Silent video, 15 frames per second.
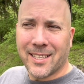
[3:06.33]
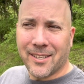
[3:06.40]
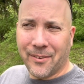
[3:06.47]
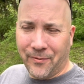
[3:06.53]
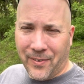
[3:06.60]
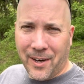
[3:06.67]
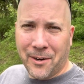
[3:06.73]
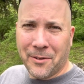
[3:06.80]

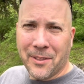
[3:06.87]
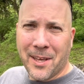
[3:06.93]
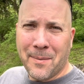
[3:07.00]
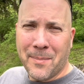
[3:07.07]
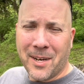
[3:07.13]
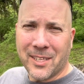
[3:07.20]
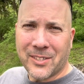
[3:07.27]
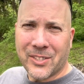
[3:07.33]
follow that
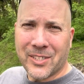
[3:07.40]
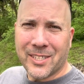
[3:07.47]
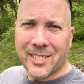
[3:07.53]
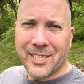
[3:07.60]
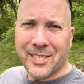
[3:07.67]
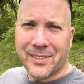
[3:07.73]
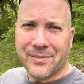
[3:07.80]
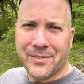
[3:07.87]
mantra
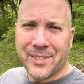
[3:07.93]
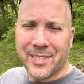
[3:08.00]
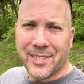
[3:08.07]
of